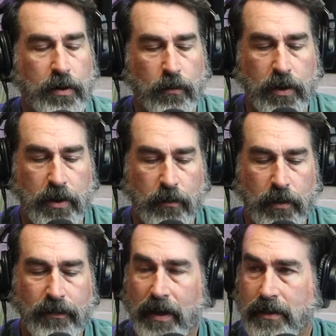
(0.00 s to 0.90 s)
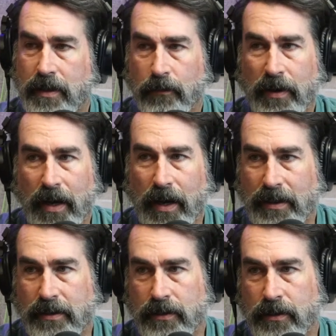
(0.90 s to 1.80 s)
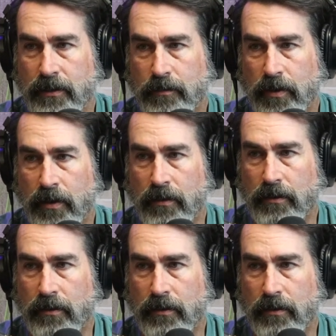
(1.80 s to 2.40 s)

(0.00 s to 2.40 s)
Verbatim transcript: a lot to do, bro.